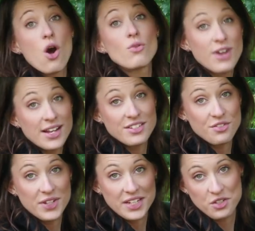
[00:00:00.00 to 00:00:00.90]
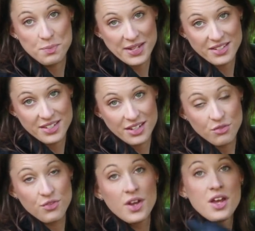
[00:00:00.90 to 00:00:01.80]
are relatively
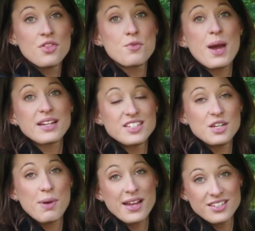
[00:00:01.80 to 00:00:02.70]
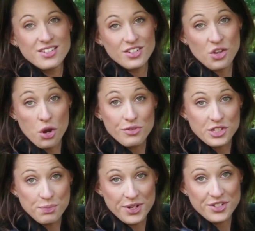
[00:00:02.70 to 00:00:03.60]
expensive. The backseat passengers are
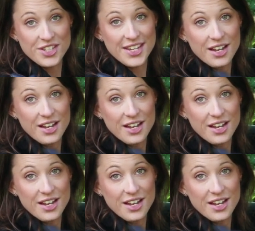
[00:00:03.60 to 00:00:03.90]
exposed to the